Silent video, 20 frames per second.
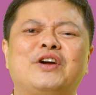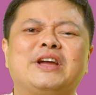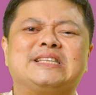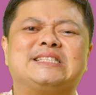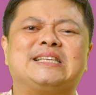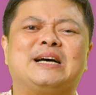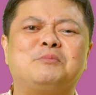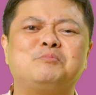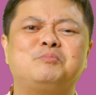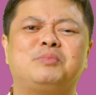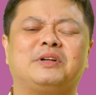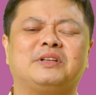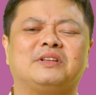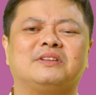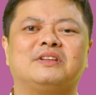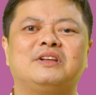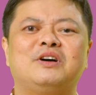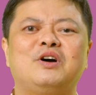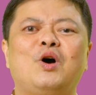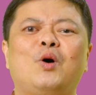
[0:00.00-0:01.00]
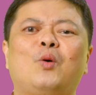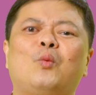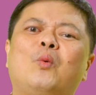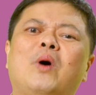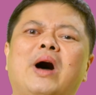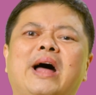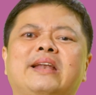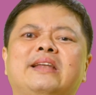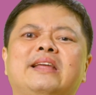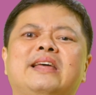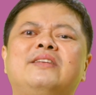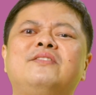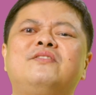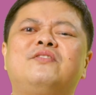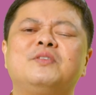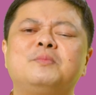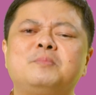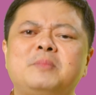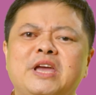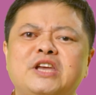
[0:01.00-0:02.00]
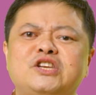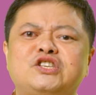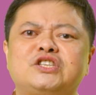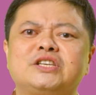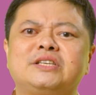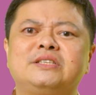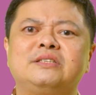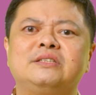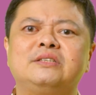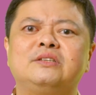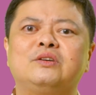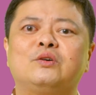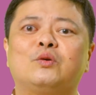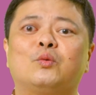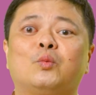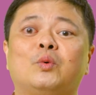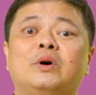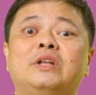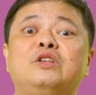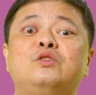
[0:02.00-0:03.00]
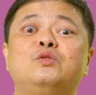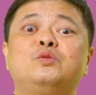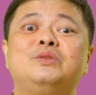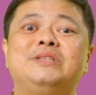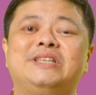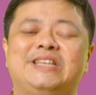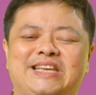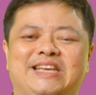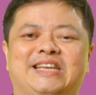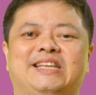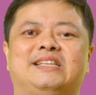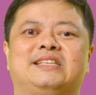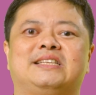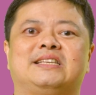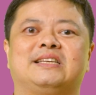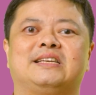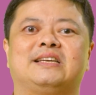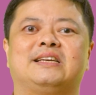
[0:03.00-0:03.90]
For example, what information will you need?